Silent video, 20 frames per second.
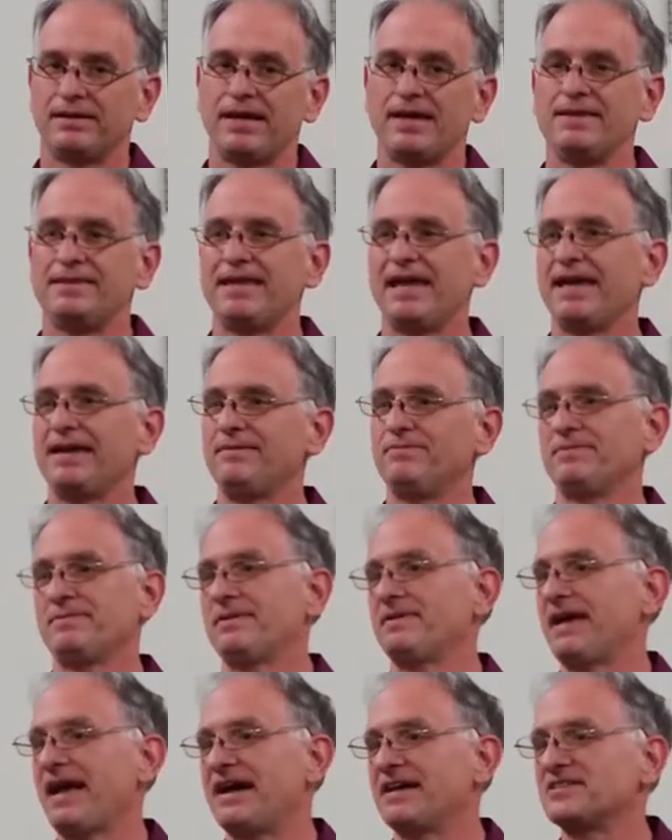and
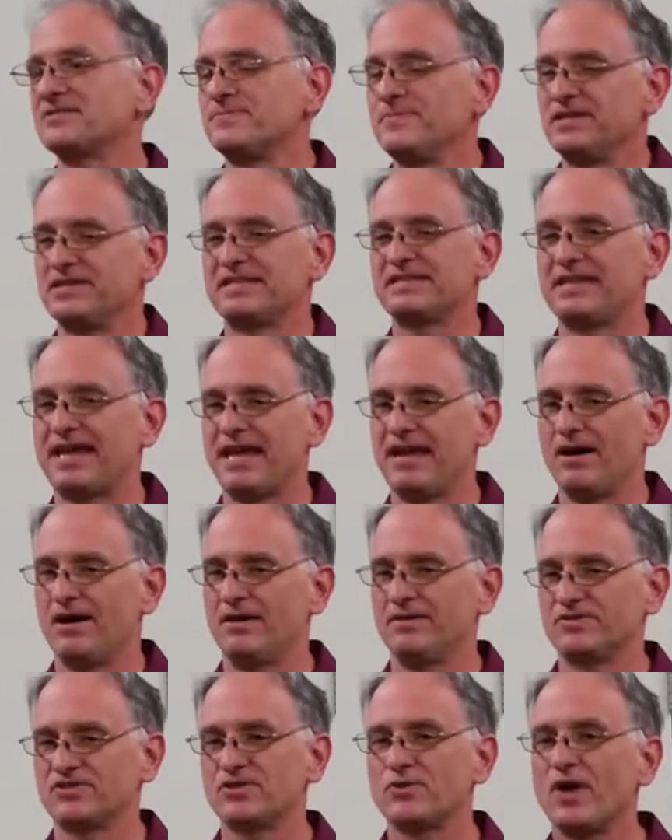they asked me to stay
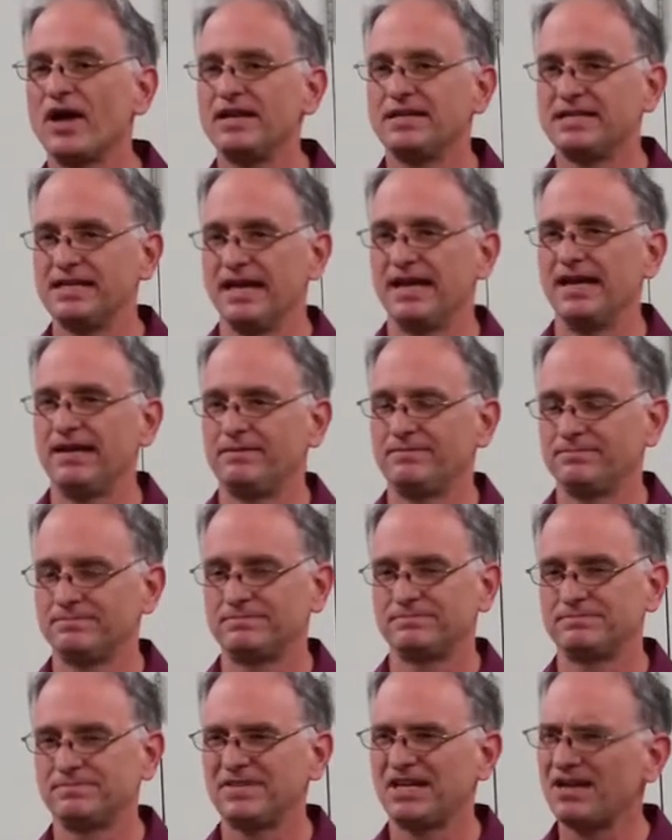on, so I
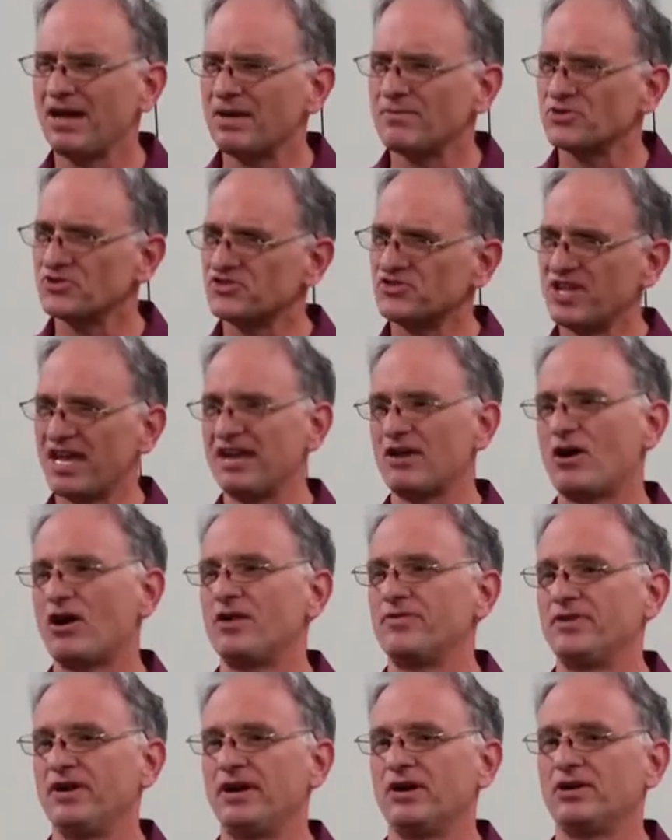did. And I almost stayed
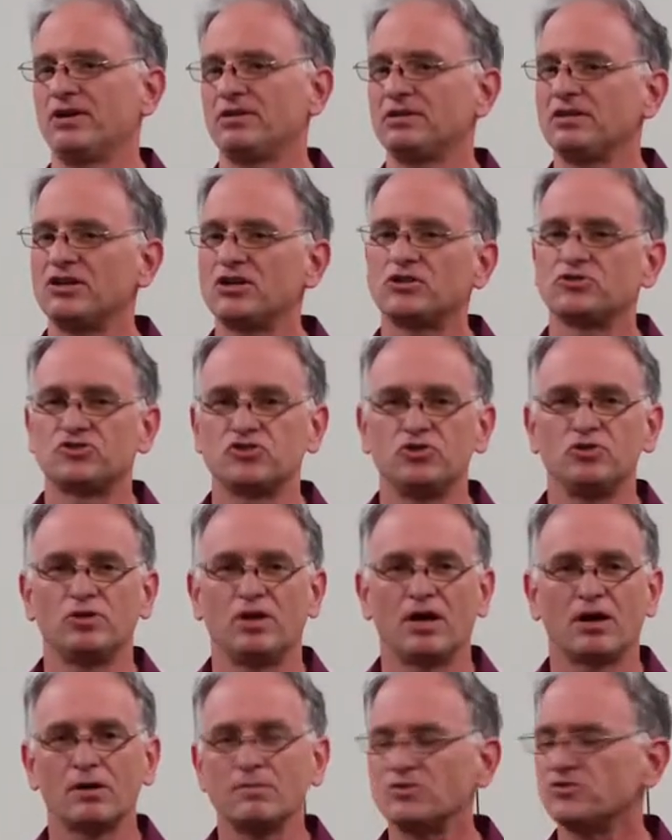on there a little too
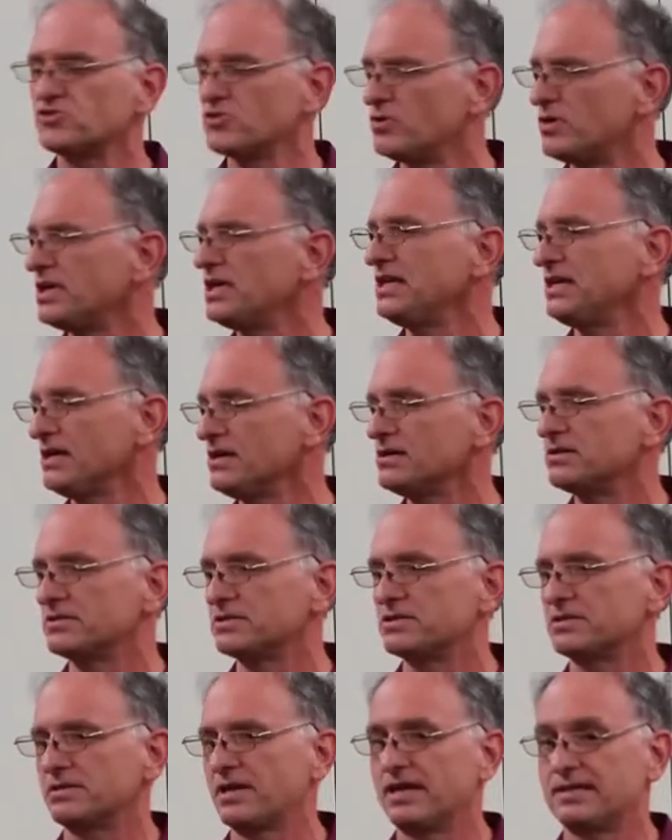long, almost 20 years
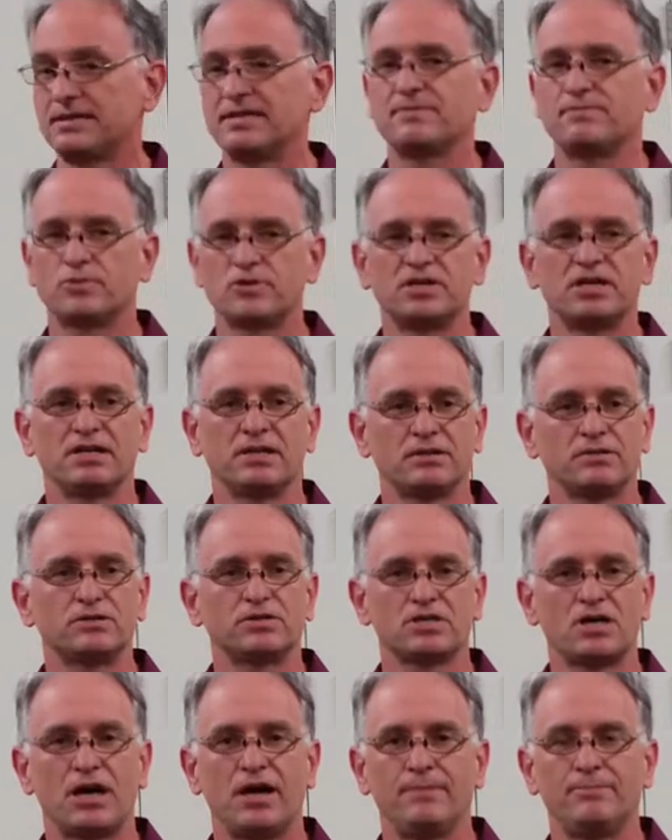at that particular
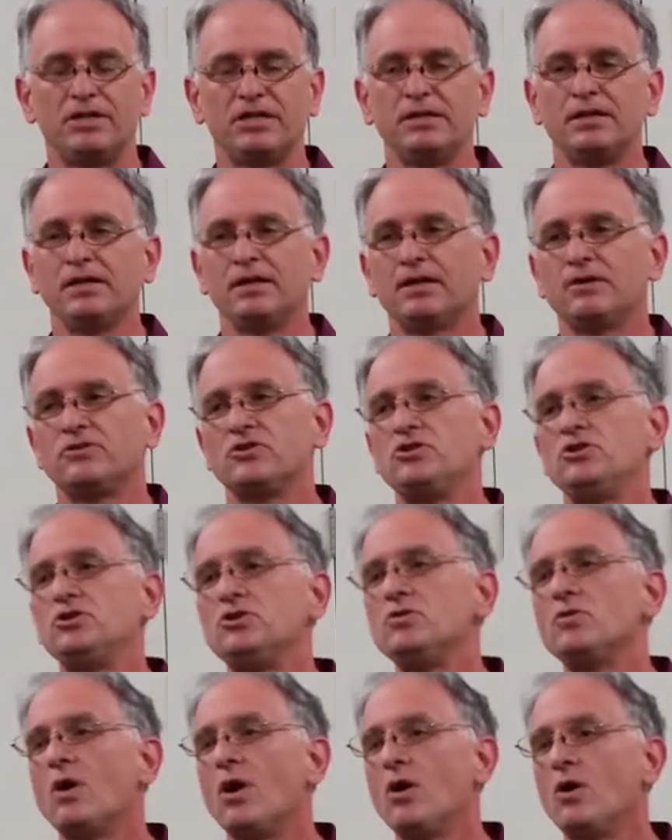job. The
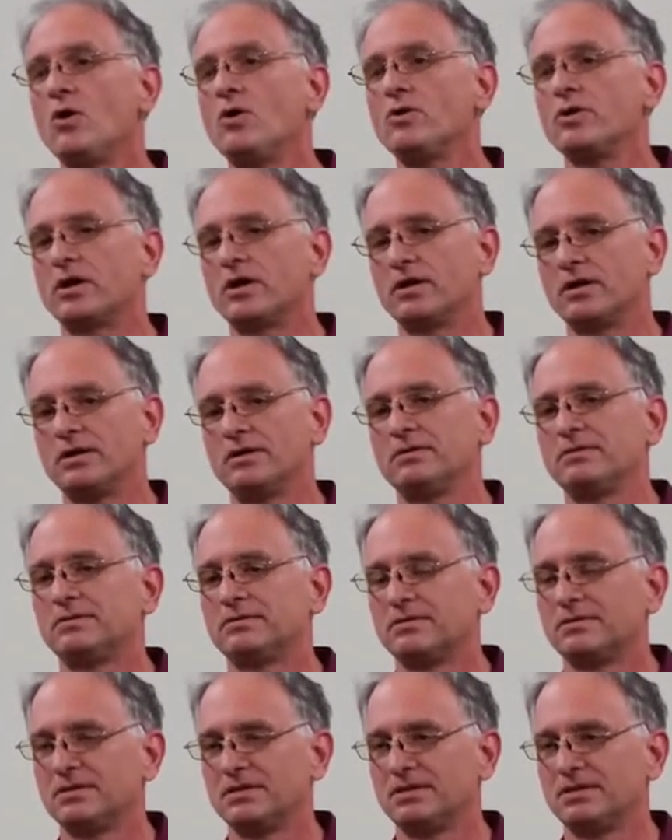new owner